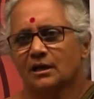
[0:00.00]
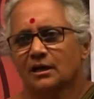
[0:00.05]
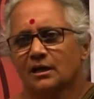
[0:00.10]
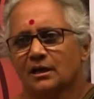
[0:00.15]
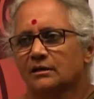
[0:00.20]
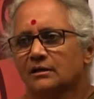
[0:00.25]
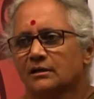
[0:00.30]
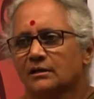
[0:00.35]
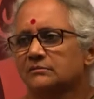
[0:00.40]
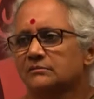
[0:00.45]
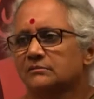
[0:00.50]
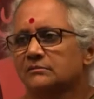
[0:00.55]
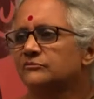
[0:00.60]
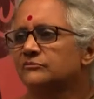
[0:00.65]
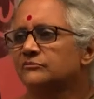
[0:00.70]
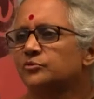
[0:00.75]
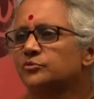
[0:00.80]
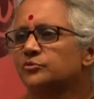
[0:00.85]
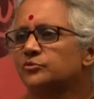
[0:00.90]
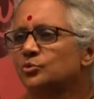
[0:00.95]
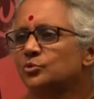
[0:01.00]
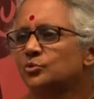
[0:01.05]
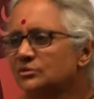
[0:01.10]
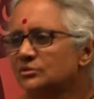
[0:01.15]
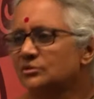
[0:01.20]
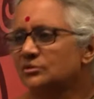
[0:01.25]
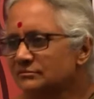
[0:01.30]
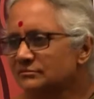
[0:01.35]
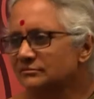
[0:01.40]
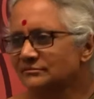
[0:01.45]
You know, if they need
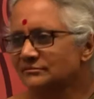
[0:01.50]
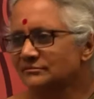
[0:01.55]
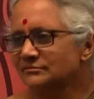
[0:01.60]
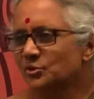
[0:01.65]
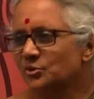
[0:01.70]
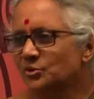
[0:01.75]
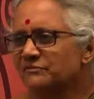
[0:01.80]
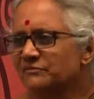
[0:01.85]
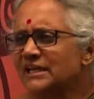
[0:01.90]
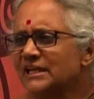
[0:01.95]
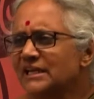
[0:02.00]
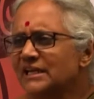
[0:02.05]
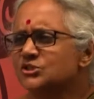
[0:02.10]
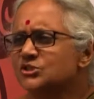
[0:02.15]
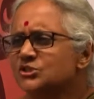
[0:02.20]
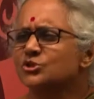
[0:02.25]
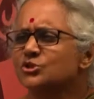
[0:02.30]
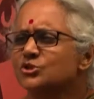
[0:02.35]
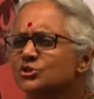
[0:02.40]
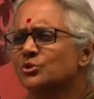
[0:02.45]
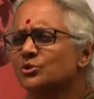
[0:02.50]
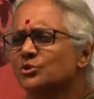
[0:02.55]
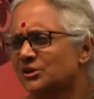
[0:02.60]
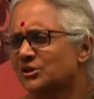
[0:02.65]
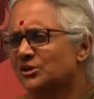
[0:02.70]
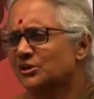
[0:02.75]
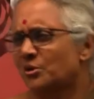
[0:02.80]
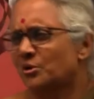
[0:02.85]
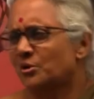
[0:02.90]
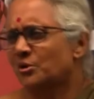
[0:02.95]
socio-economic rights, then, you know, they
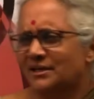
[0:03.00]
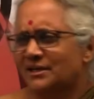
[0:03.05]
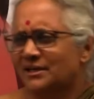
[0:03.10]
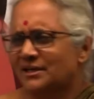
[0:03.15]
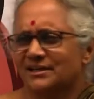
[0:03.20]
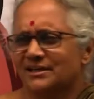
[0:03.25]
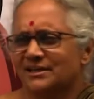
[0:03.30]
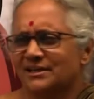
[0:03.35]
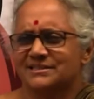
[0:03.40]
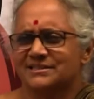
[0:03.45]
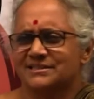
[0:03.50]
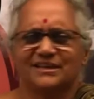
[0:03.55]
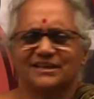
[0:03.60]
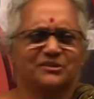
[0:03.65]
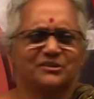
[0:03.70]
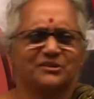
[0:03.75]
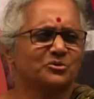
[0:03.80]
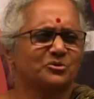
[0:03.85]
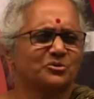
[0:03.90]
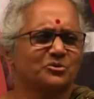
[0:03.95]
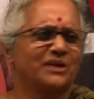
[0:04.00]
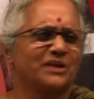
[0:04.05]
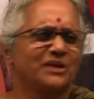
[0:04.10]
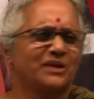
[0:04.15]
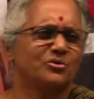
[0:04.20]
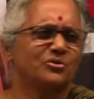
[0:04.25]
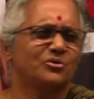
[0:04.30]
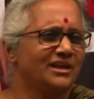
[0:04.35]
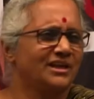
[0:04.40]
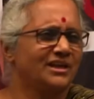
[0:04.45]
don't need the right to privacy.
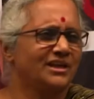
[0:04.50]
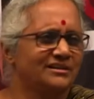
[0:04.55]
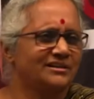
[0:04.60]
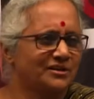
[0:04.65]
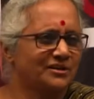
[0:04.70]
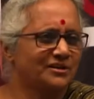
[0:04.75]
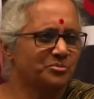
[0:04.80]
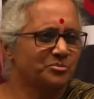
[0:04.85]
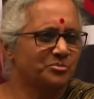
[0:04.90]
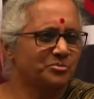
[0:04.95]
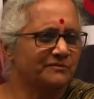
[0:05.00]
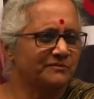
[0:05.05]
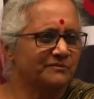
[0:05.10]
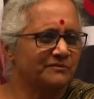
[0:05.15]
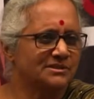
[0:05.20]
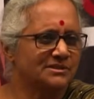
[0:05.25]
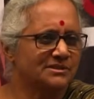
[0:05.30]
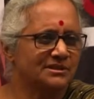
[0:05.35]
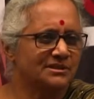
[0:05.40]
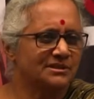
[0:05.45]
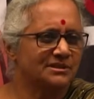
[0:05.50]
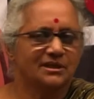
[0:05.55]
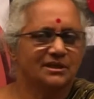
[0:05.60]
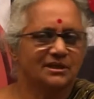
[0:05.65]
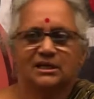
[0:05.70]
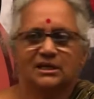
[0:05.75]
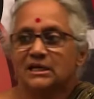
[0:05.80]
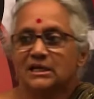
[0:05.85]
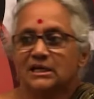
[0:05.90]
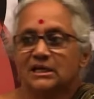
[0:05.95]
It was not
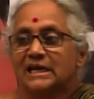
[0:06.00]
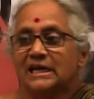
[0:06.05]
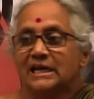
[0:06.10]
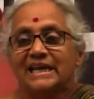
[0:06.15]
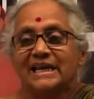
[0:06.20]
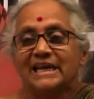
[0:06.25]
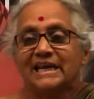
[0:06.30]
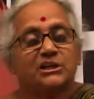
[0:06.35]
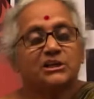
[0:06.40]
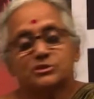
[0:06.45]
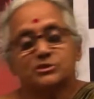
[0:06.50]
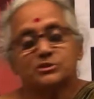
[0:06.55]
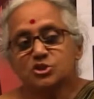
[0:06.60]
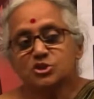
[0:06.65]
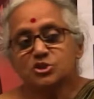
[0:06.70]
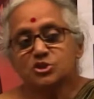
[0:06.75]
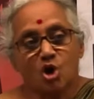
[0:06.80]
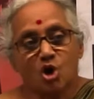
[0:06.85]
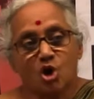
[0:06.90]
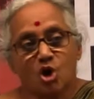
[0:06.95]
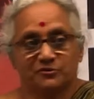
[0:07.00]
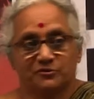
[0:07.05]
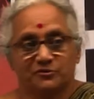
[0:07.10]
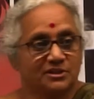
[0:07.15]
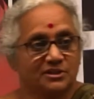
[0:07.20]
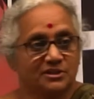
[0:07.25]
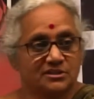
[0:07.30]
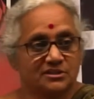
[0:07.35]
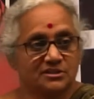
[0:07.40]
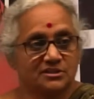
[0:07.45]
for the judges to decide that
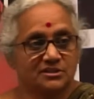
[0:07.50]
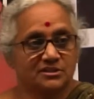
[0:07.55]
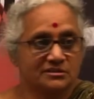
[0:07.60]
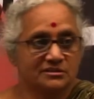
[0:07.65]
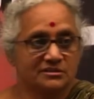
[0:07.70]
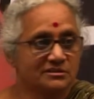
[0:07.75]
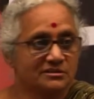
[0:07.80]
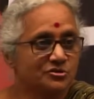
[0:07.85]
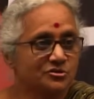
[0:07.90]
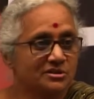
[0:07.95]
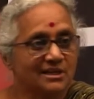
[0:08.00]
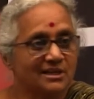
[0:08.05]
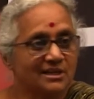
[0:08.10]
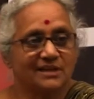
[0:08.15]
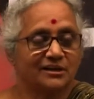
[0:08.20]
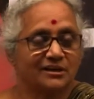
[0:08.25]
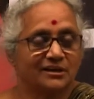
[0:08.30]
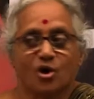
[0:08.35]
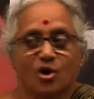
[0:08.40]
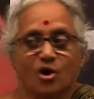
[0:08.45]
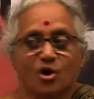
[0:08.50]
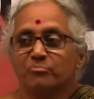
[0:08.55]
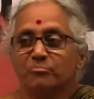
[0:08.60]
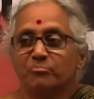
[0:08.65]
on behalf of a people.